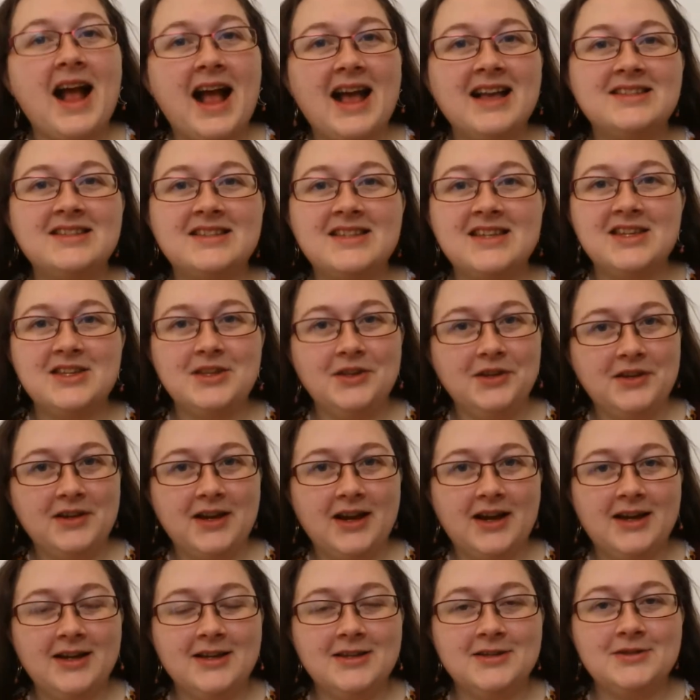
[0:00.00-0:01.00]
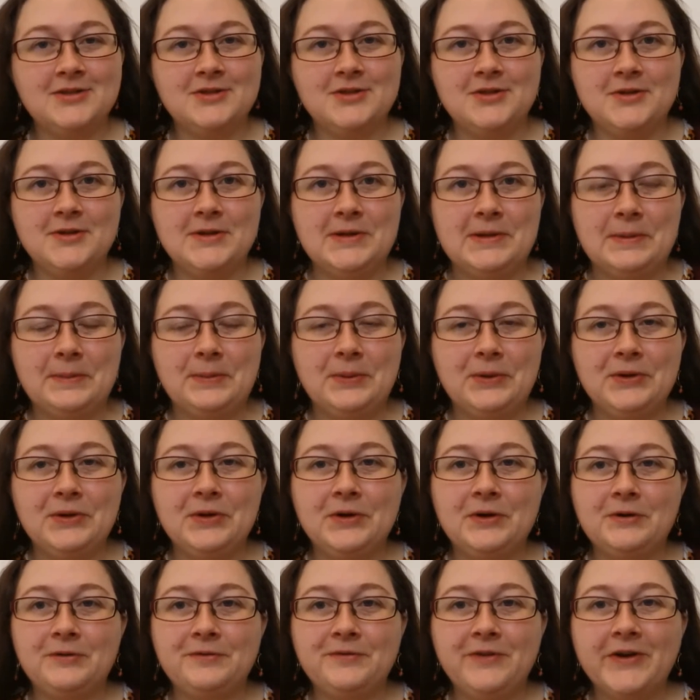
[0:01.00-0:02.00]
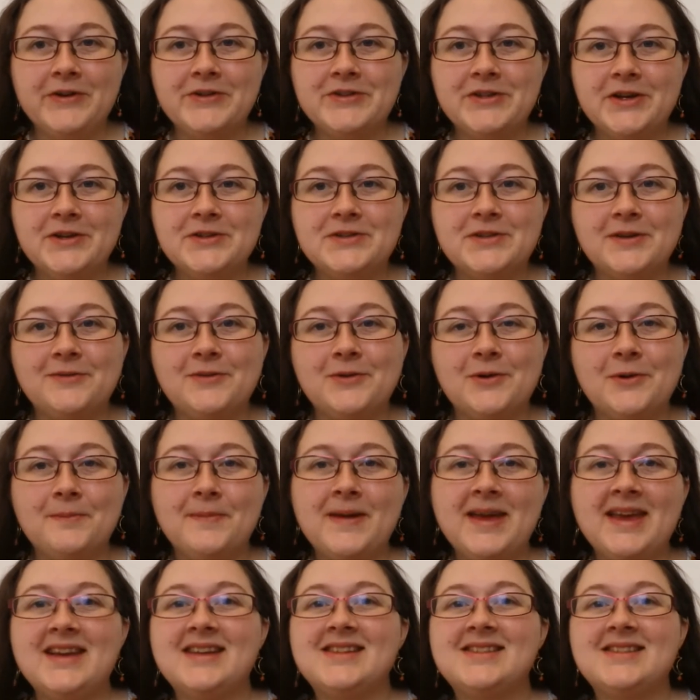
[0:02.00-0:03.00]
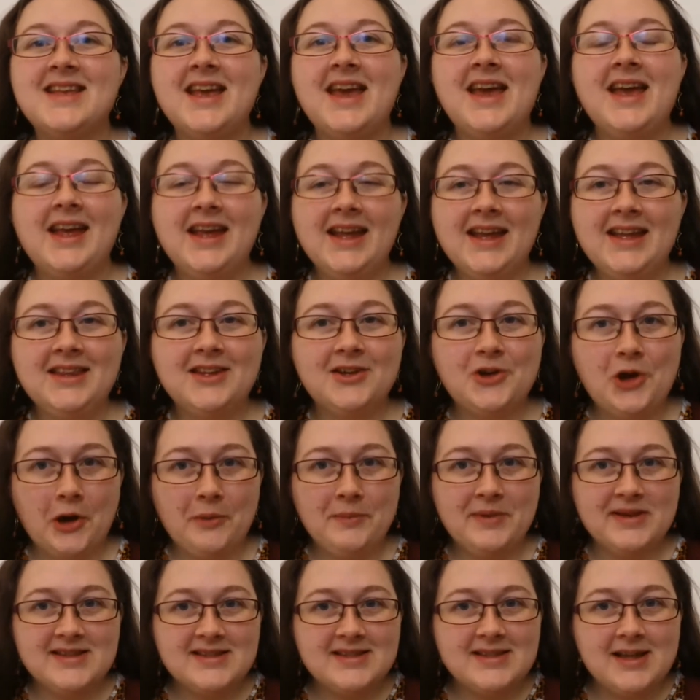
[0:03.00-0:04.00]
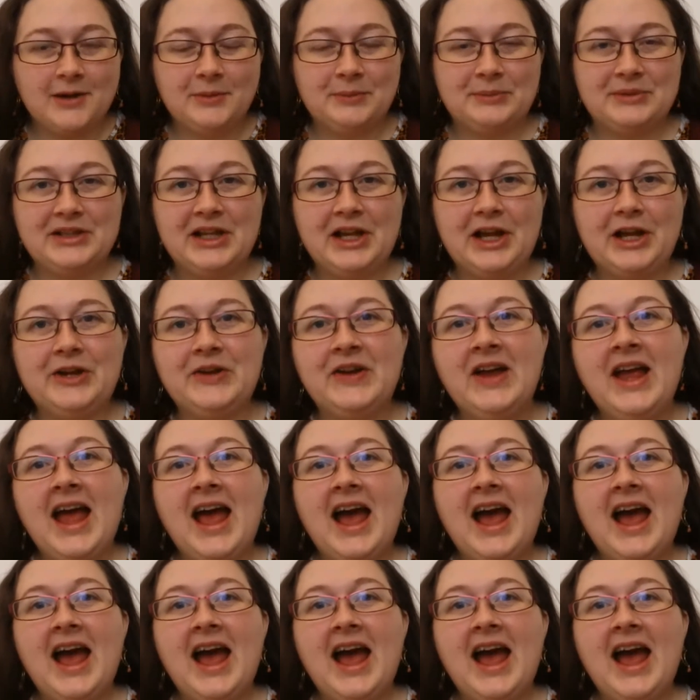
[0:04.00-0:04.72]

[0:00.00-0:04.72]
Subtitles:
asking you guys to put your photos of your makes in the comments down below,